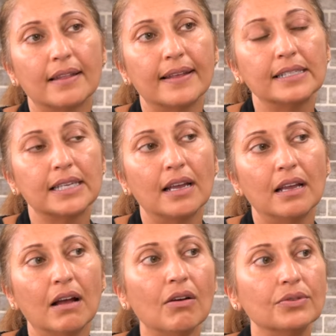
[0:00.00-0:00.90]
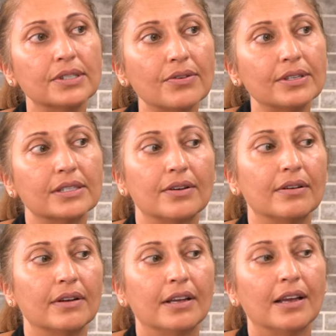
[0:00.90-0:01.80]
And they say, oh,
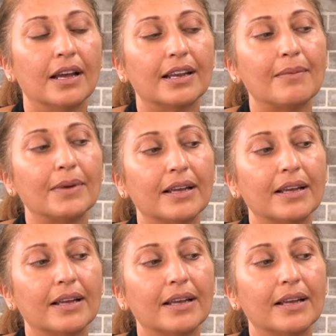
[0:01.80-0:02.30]
so-and-so. And I'm